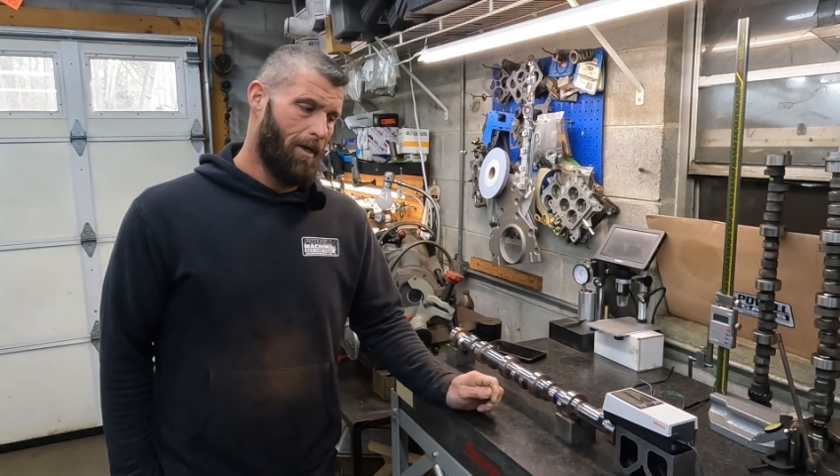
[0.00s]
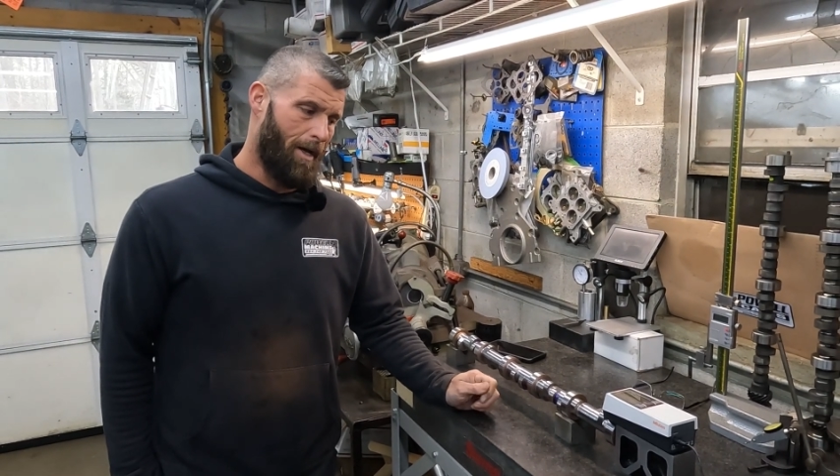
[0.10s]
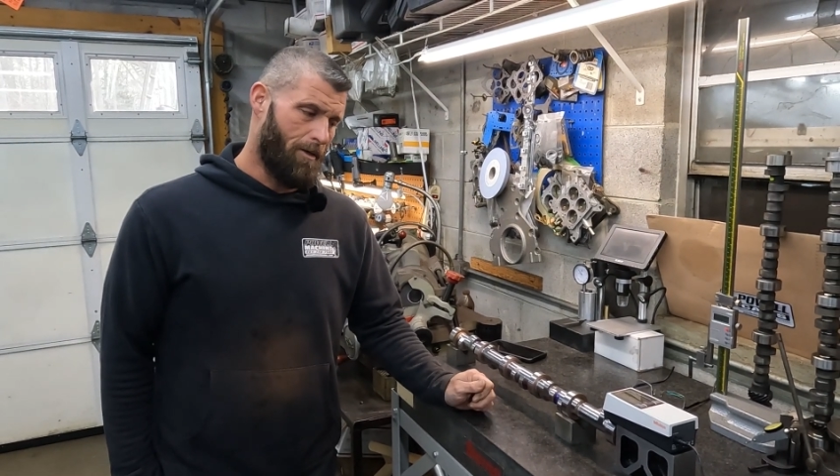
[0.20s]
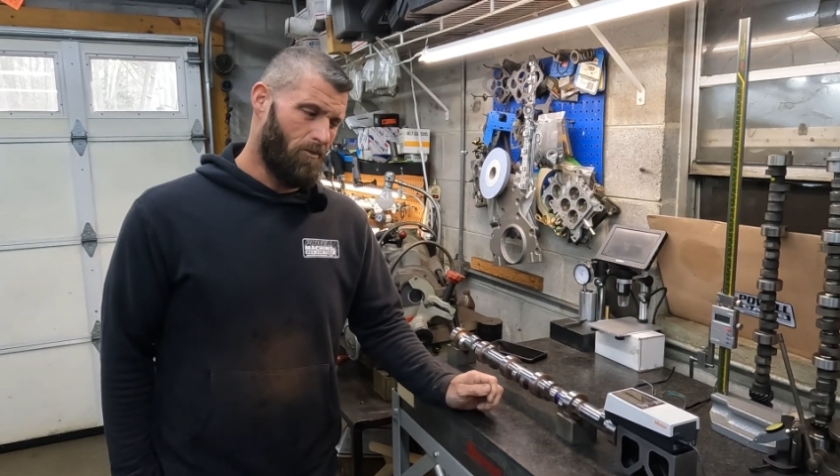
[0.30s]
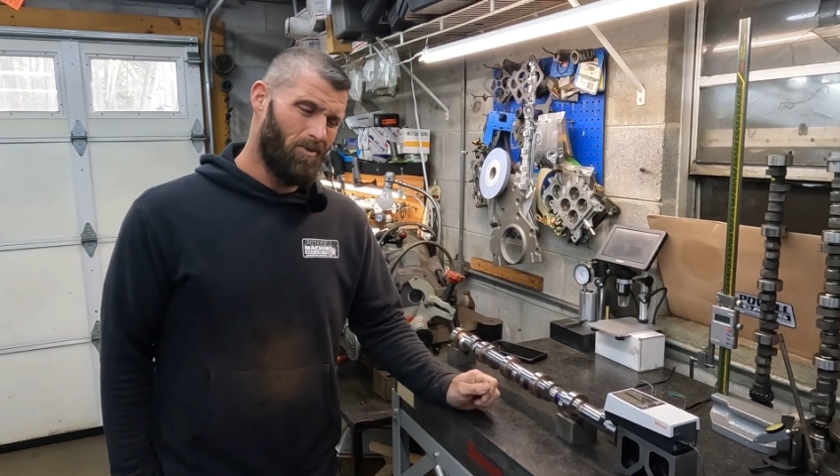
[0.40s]

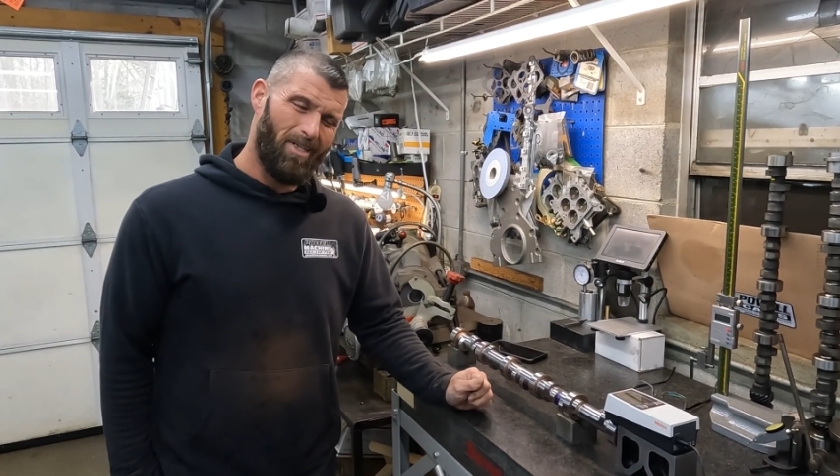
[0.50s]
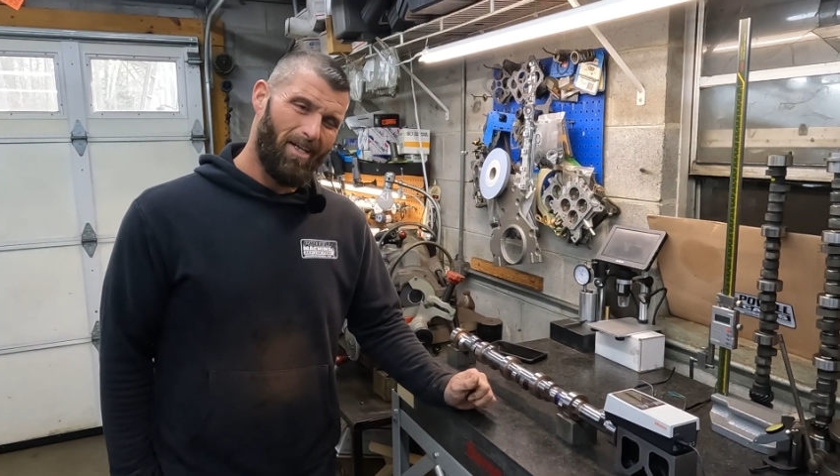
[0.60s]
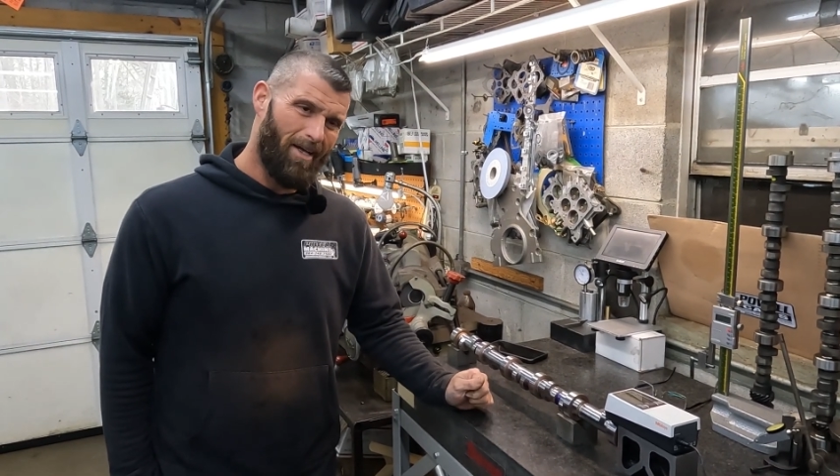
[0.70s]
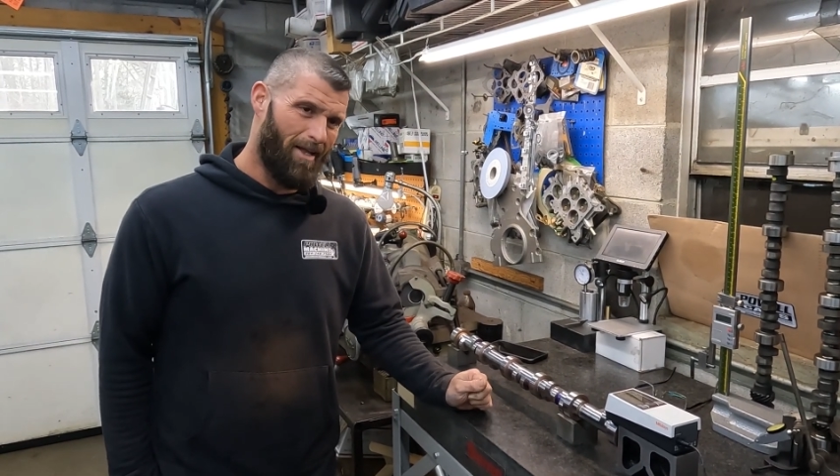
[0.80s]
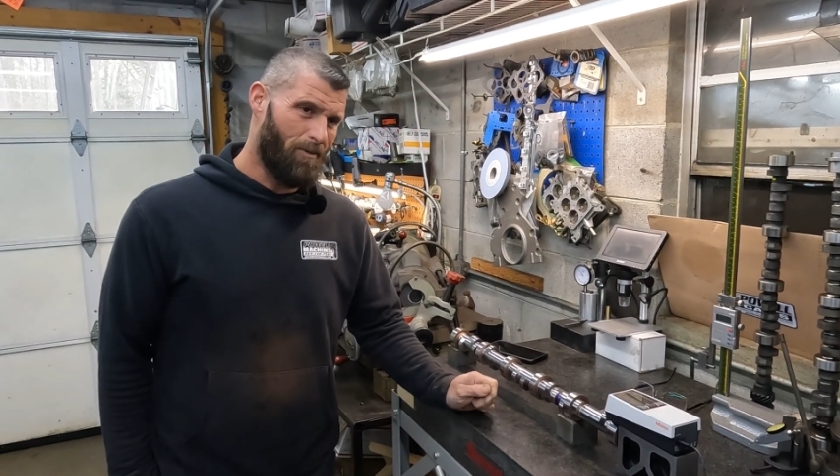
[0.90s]
I don't,
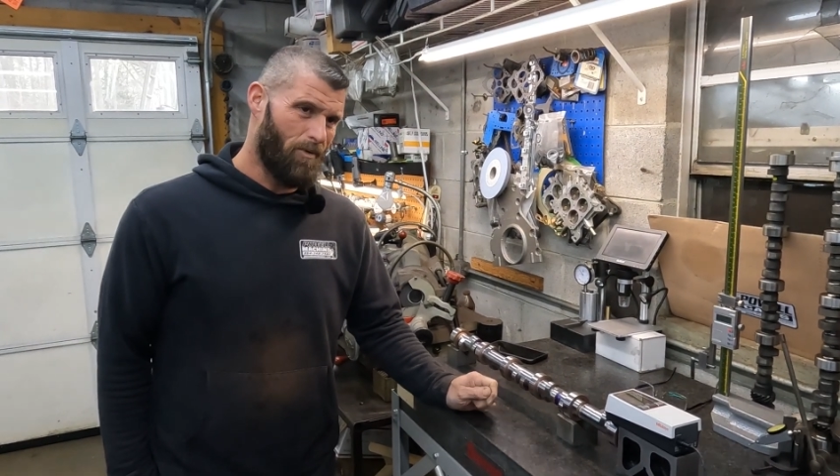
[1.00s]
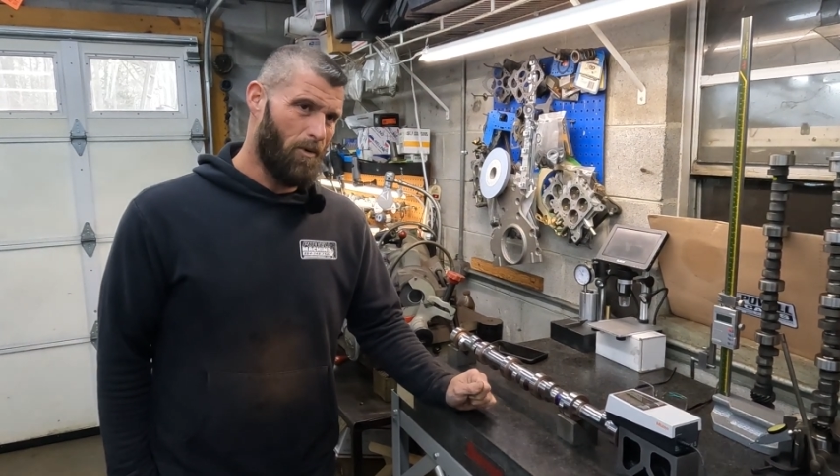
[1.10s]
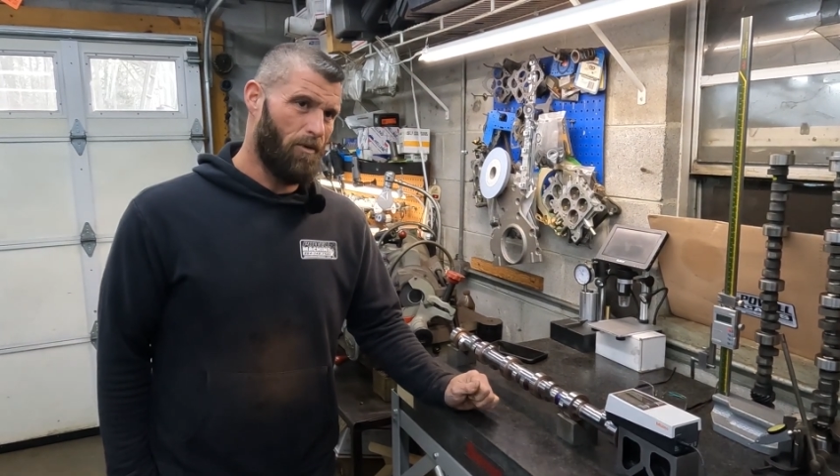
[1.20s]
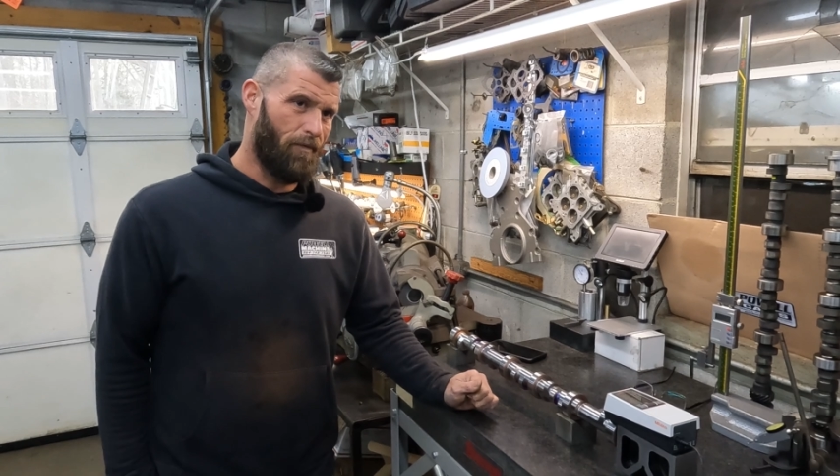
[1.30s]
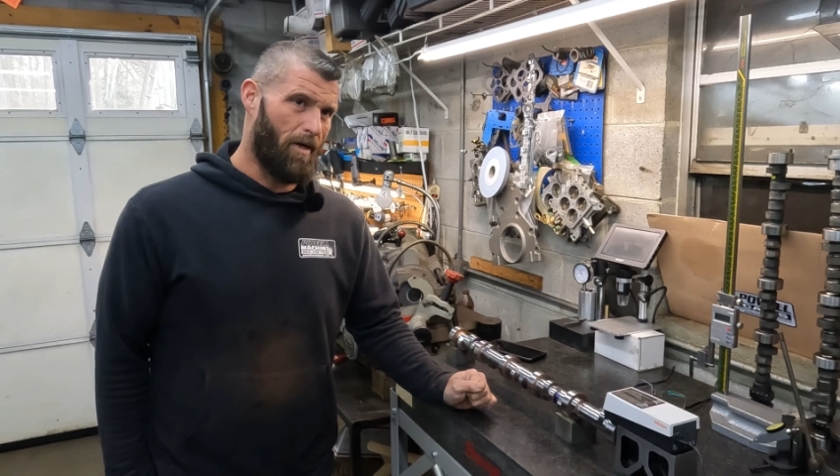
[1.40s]
I don't
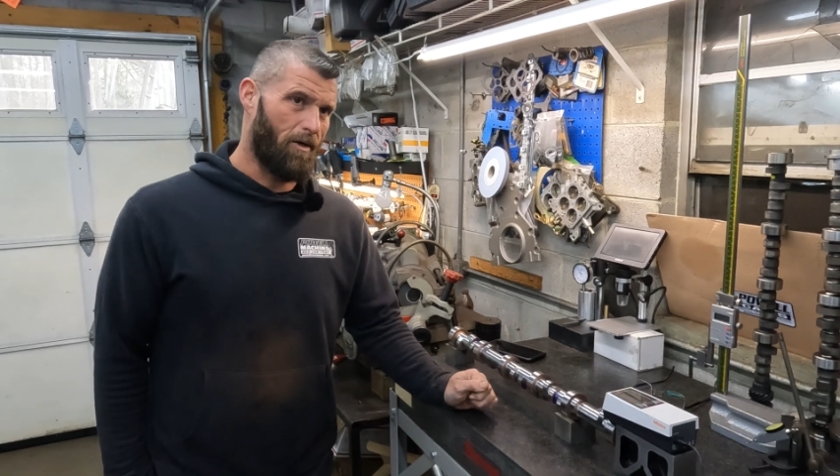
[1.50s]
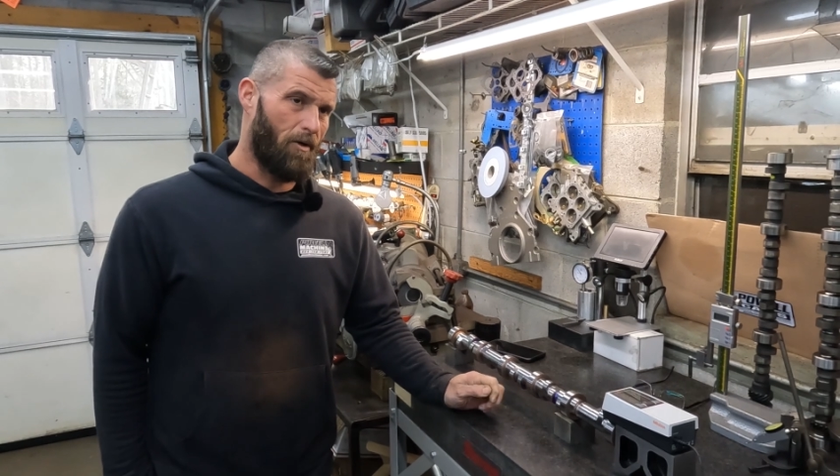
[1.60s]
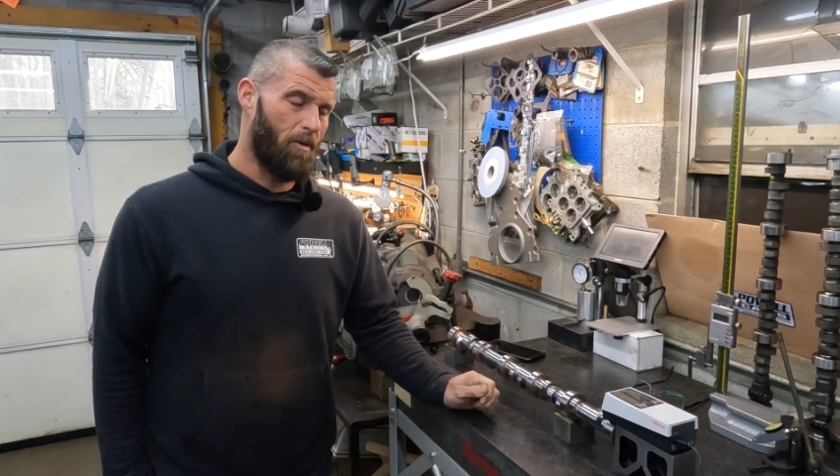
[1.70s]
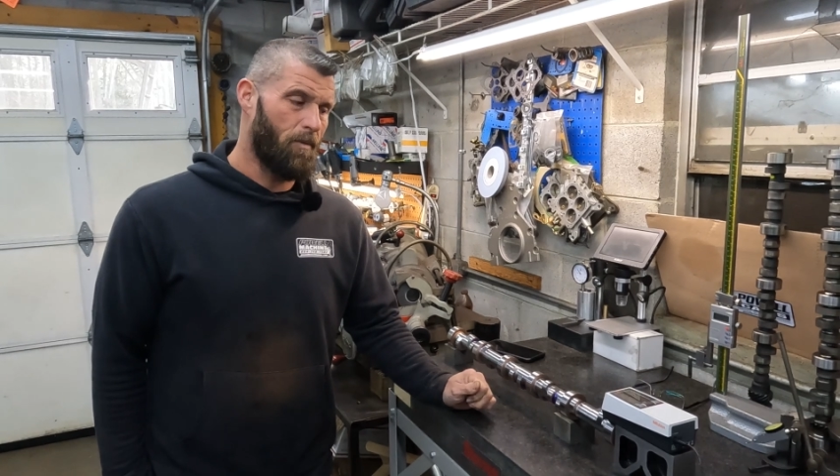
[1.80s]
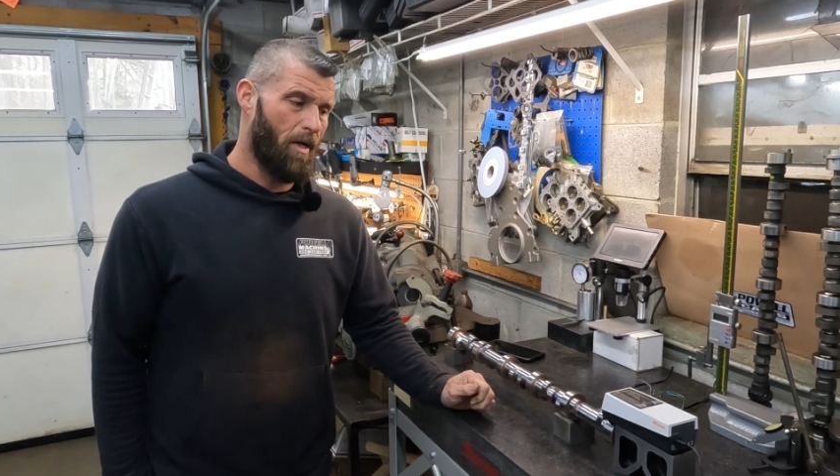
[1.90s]
know if I
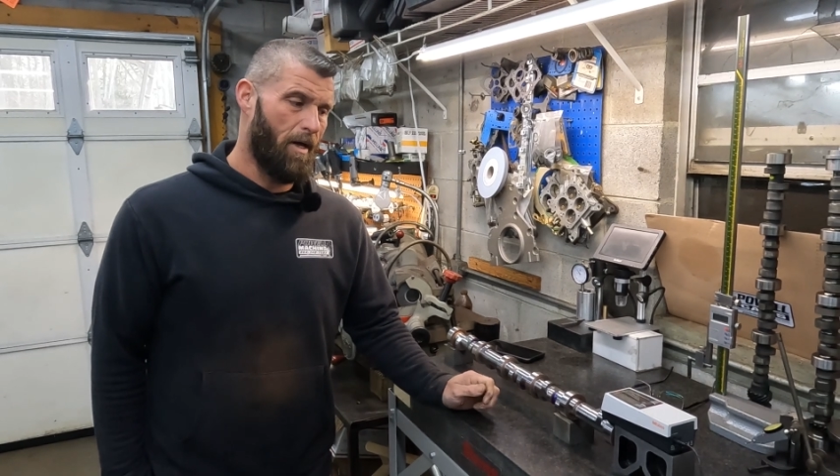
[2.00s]
agree with